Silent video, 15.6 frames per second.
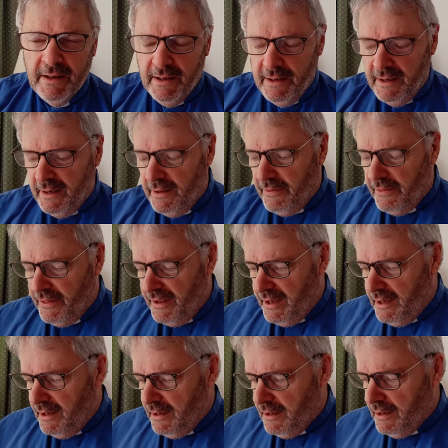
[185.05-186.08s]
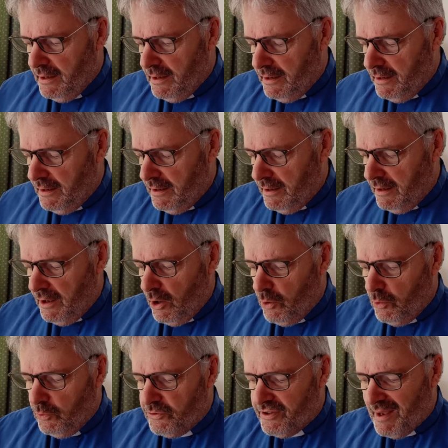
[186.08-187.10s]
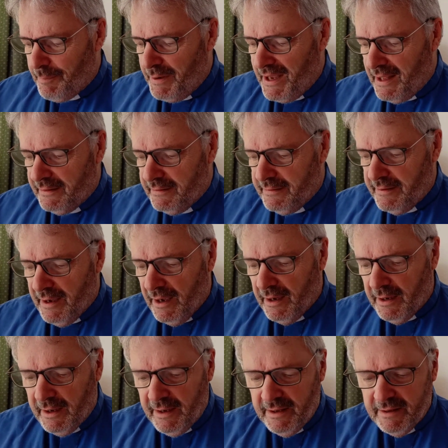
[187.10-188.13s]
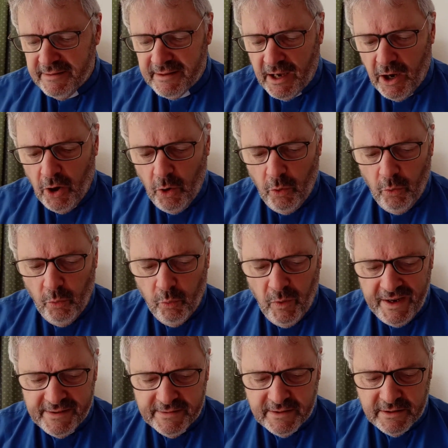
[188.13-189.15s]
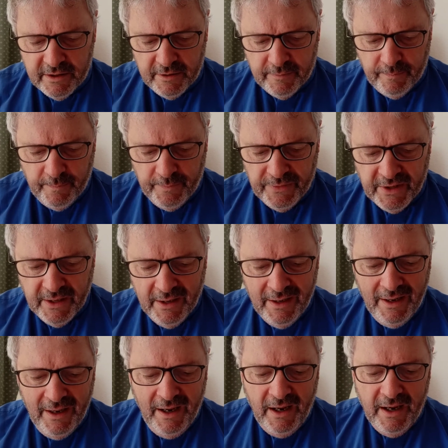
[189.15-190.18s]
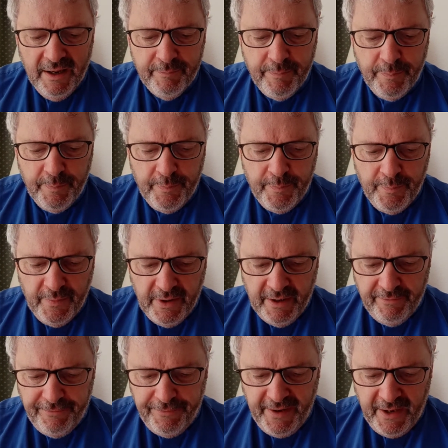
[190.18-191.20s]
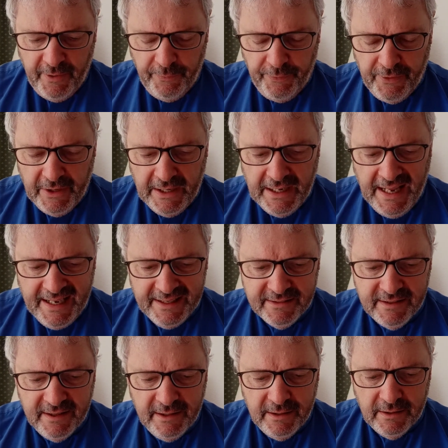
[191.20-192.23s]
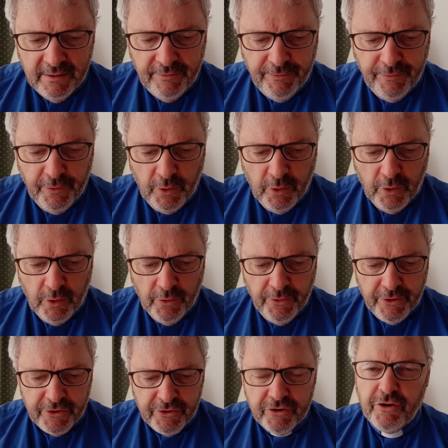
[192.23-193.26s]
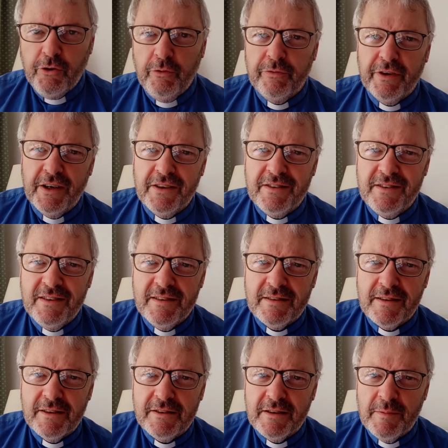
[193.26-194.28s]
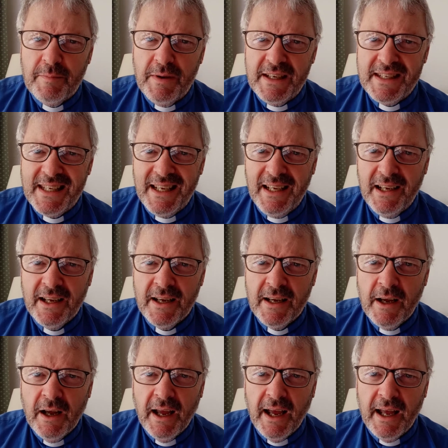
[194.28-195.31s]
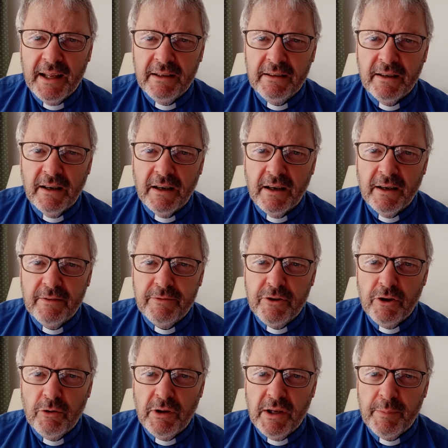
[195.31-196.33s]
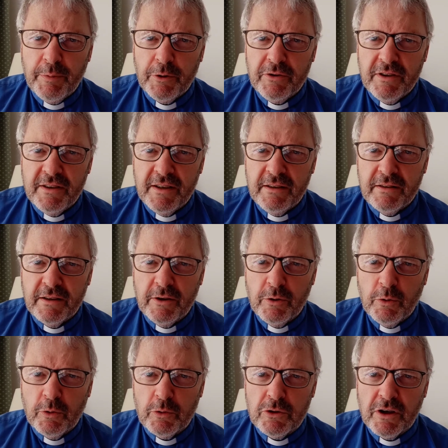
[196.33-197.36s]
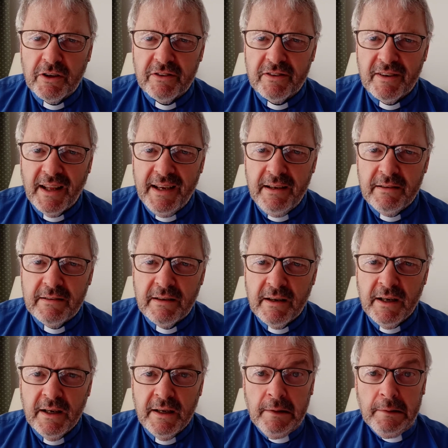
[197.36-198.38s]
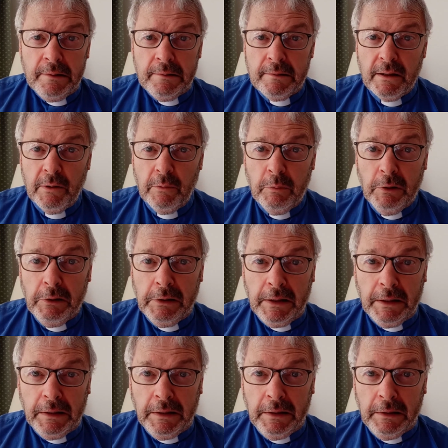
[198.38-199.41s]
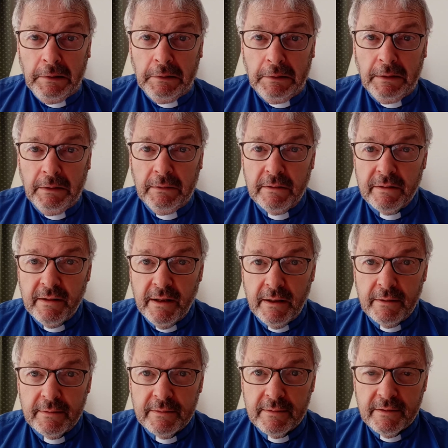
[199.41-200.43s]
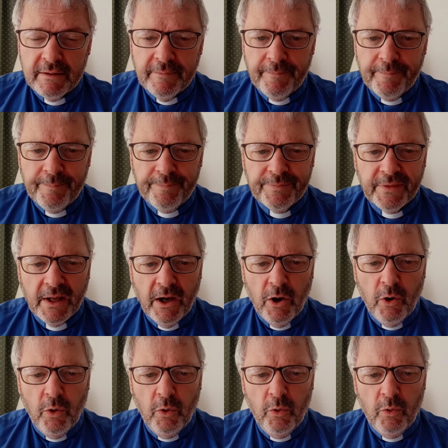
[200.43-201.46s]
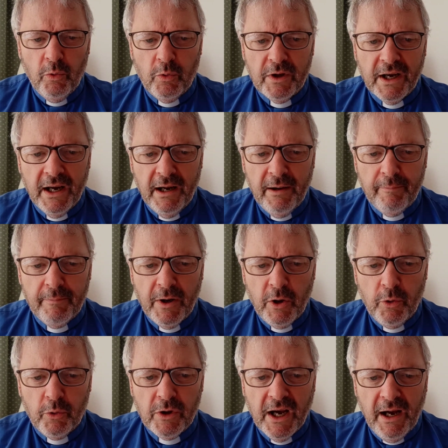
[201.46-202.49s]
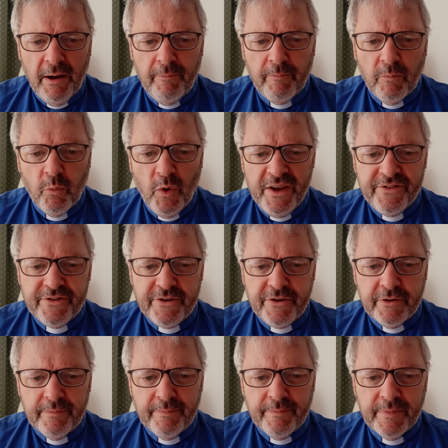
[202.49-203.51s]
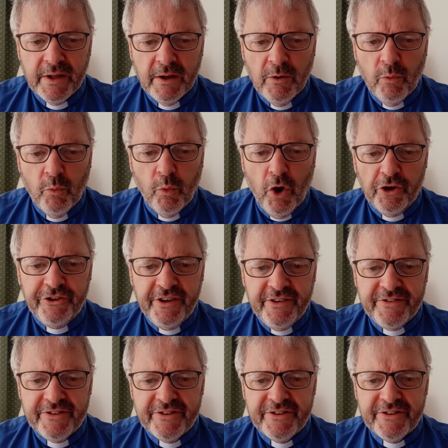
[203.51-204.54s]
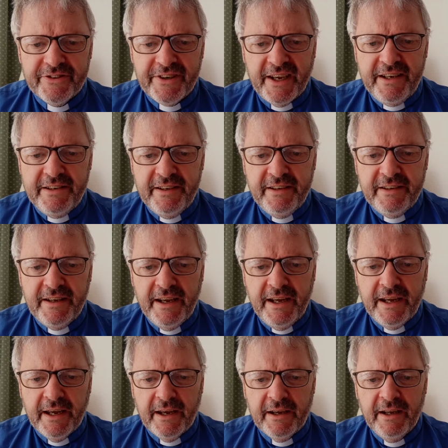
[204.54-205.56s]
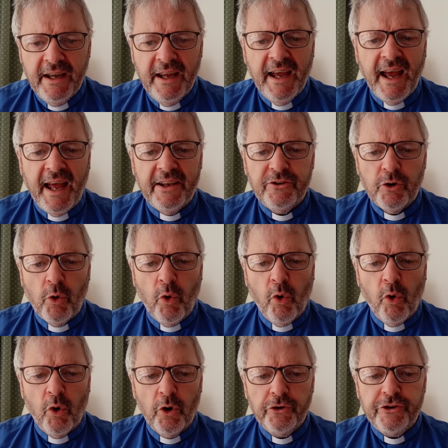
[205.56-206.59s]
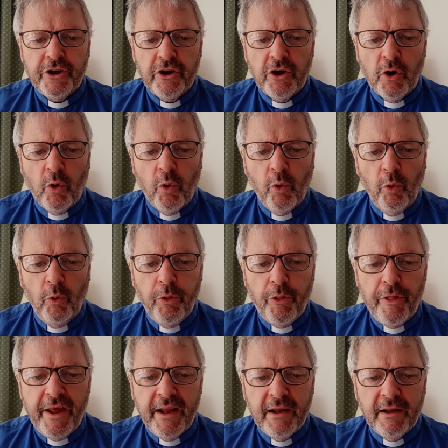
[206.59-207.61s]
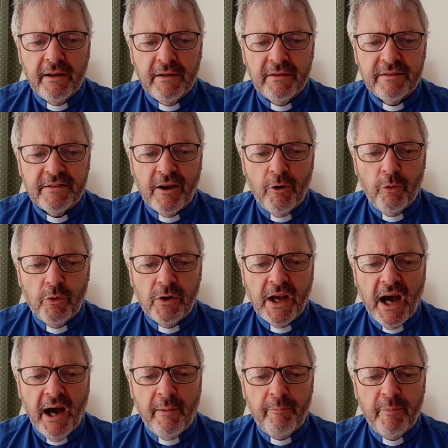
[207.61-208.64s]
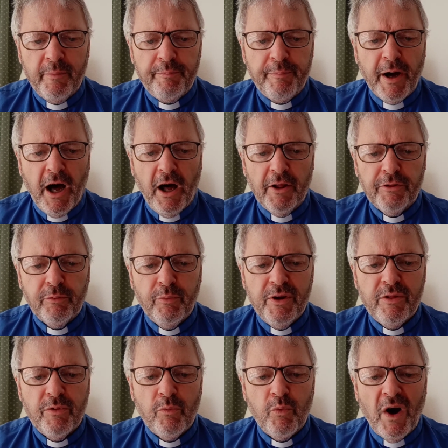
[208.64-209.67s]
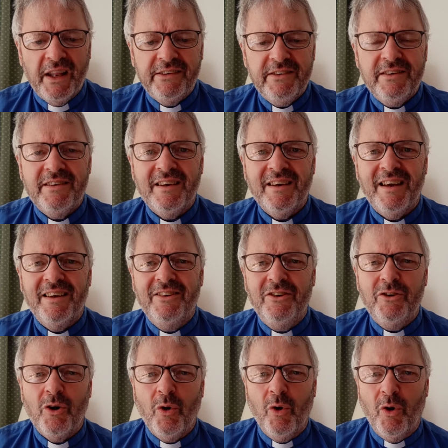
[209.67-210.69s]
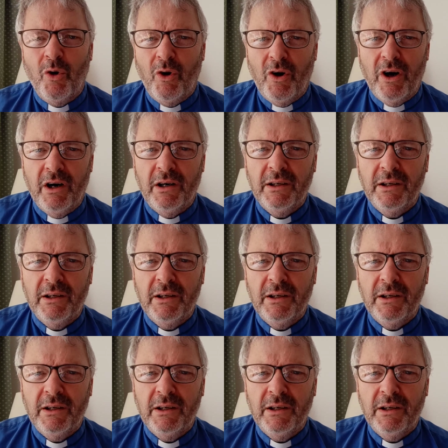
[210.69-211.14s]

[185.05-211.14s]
The O Sapientia is O Wisdom. I found the Latin for the 2 verses that are missing, and I've duly put it into Google Translate. So what you get out is this. O come, wisdom, what is stated here, and order all things. O come, path with wonder and awe.